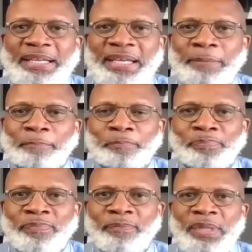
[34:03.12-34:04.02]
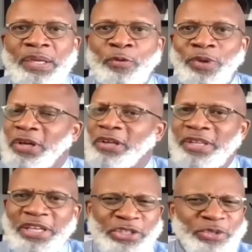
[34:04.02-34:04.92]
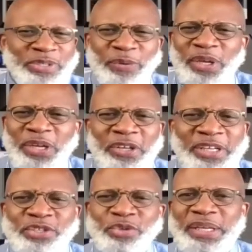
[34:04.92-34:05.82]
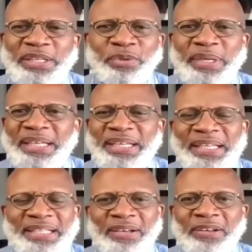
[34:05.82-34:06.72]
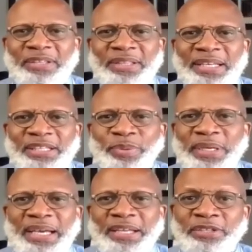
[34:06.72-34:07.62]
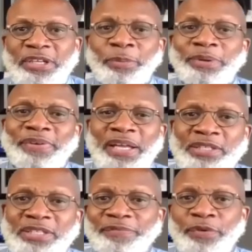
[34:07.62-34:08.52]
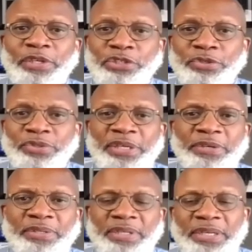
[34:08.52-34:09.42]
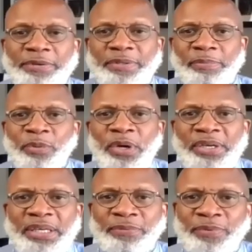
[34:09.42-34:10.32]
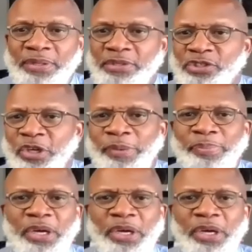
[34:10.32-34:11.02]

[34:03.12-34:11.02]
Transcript: And um, with all the issues that went on in 2020 and all the things we had, you know, we've had several issues here in here in Milwaukee with the yeah.